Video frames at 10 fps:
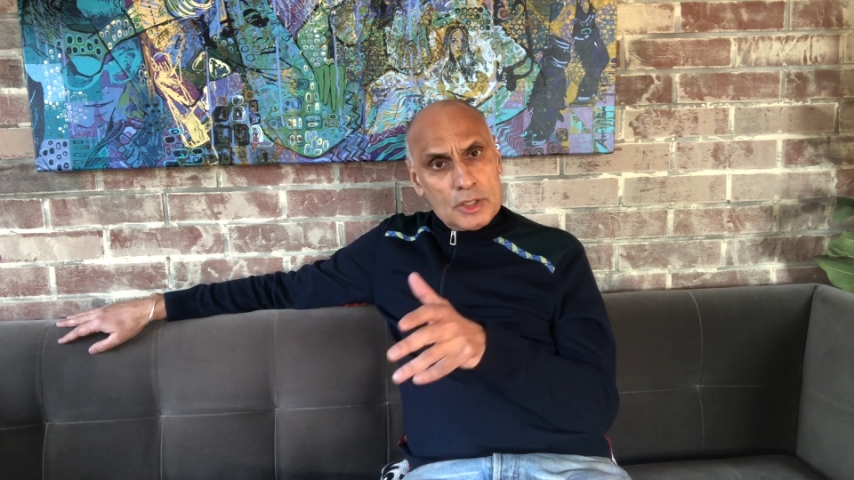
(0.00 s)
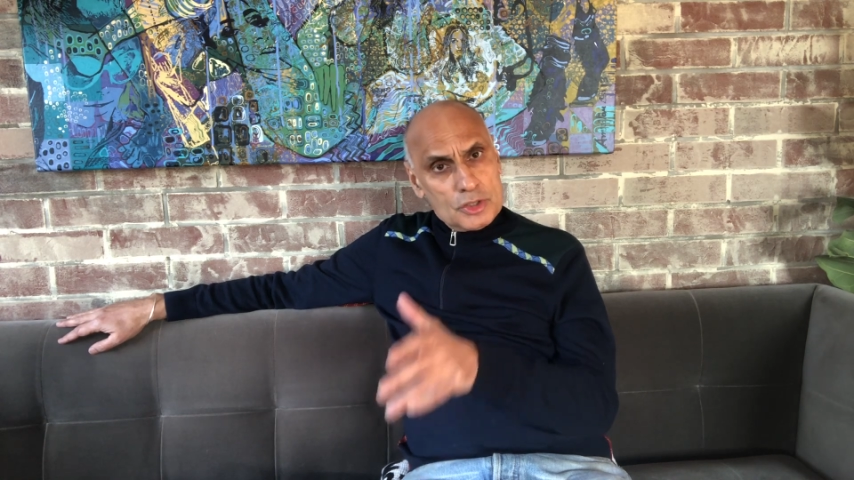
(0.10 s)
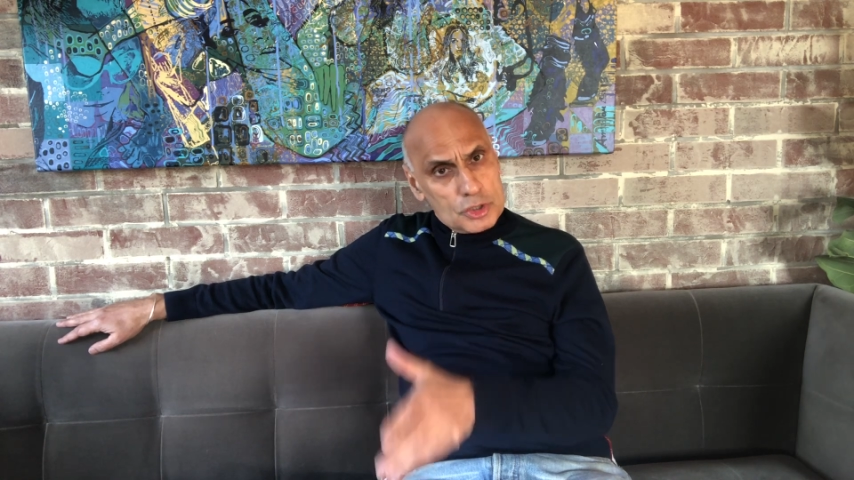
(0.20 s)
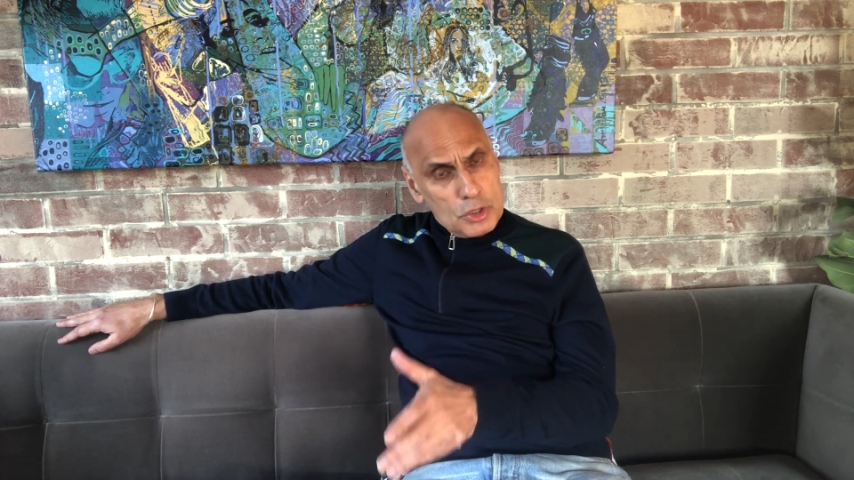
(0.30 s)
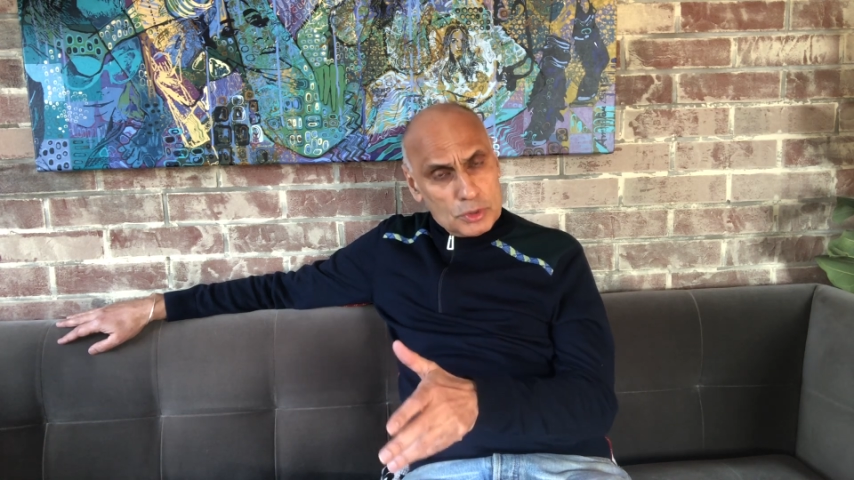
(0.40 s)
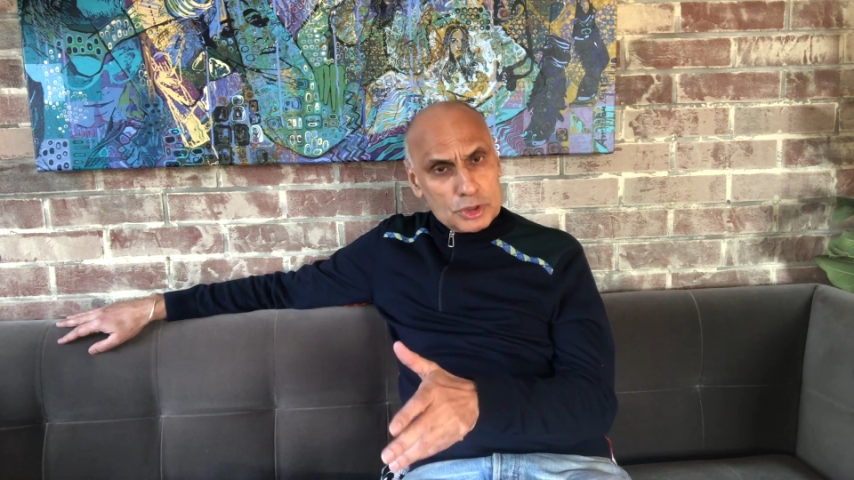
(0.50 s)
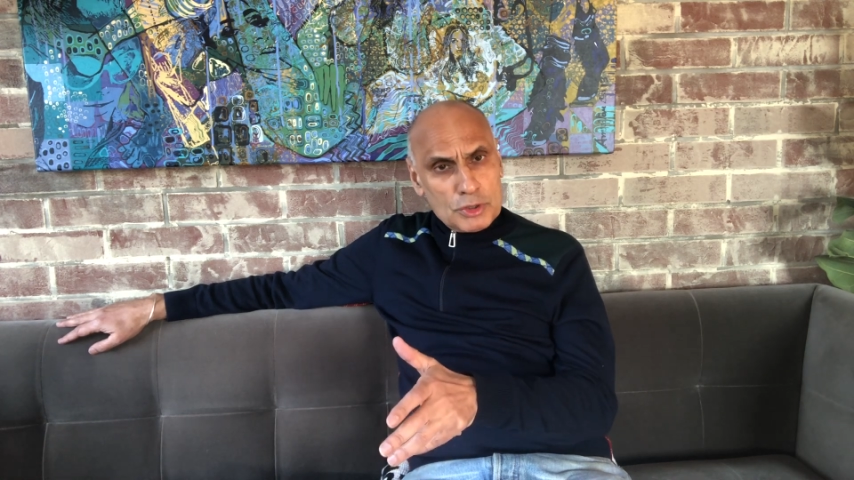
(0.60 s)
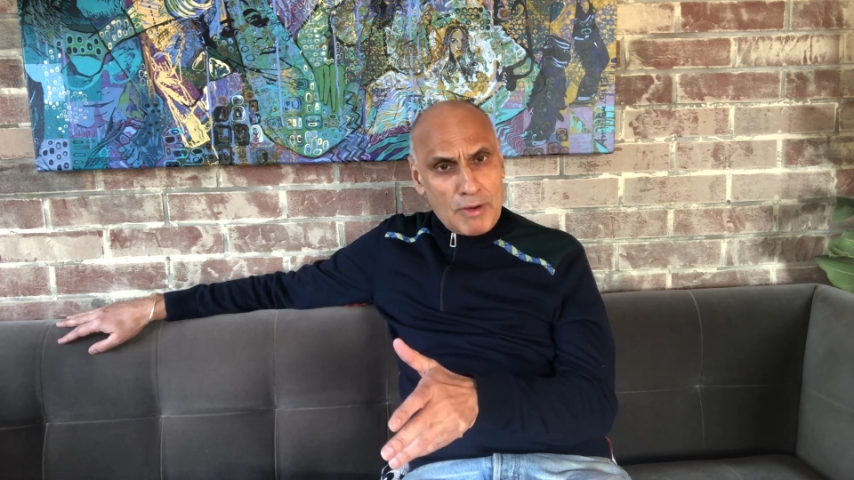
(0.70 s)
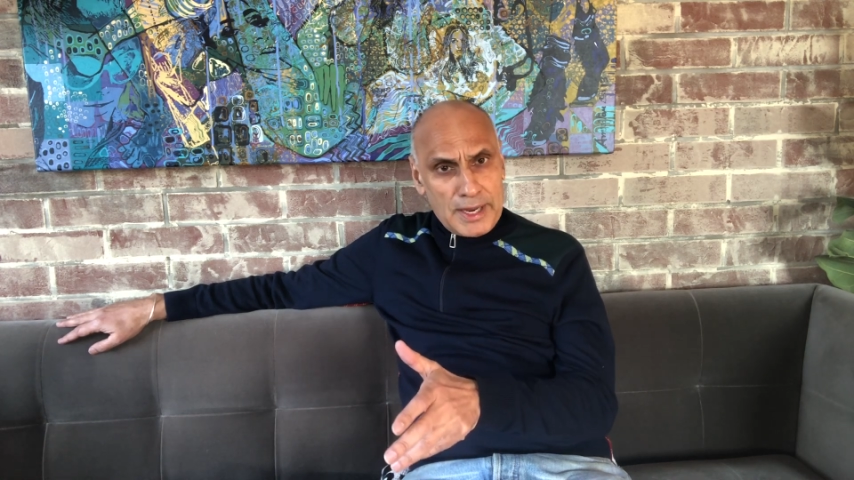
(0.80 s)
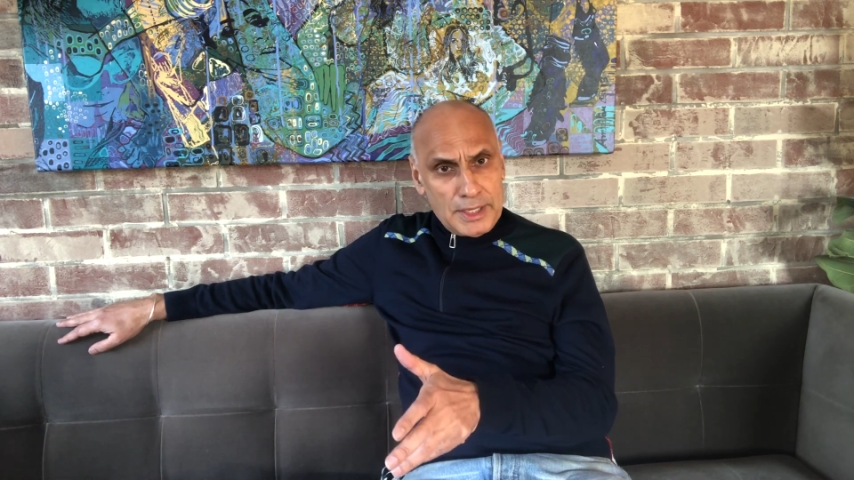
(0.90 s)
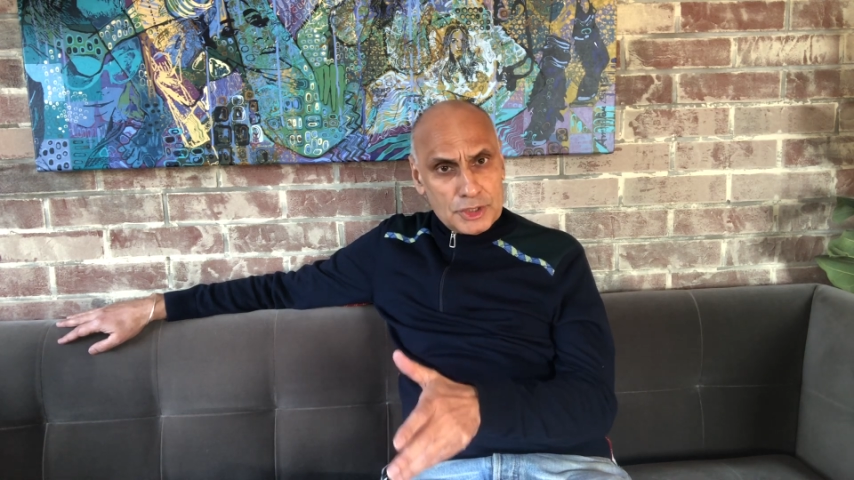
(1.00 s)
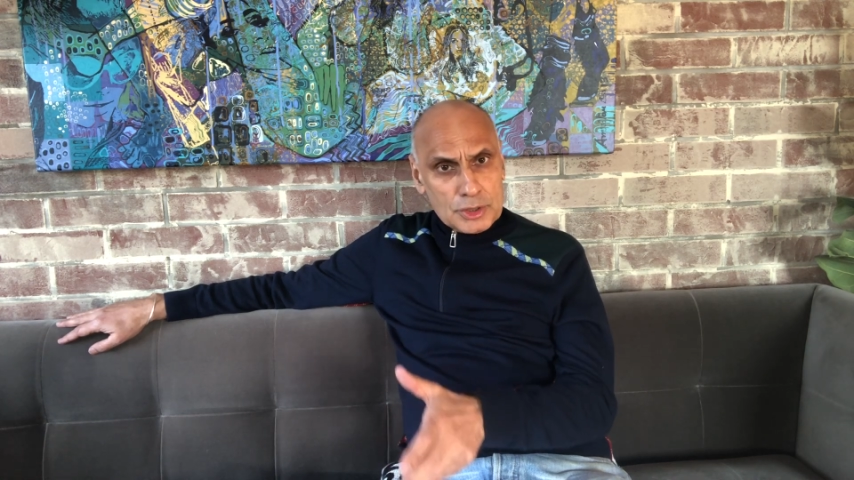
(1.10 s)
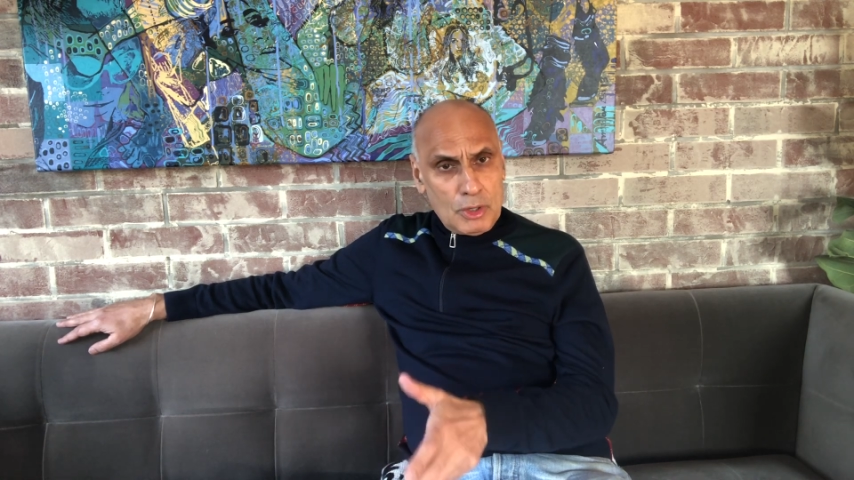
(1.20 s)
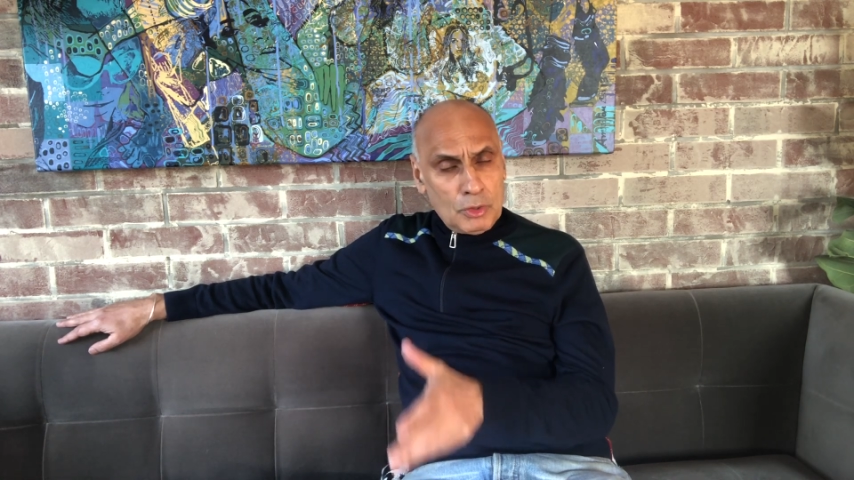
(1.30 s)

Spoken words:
students' grades